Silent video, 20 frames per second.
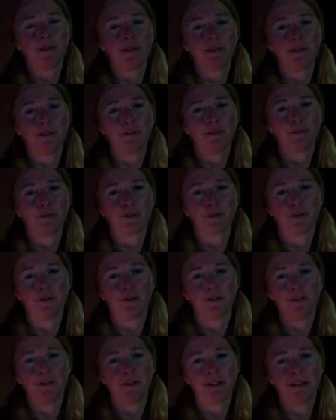
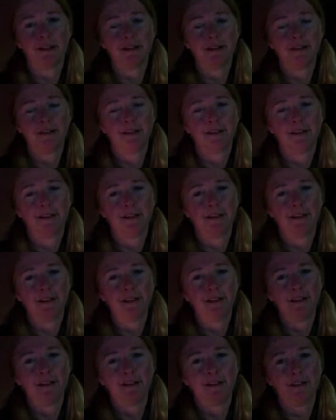difficulty
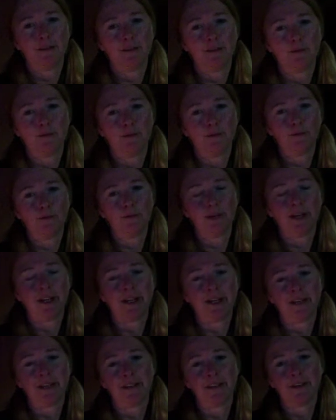running
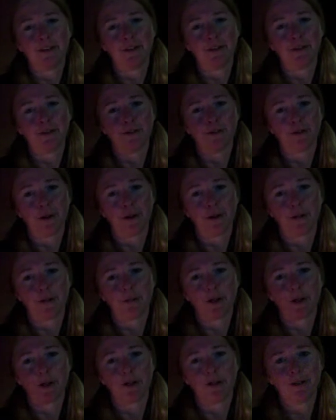into your armor.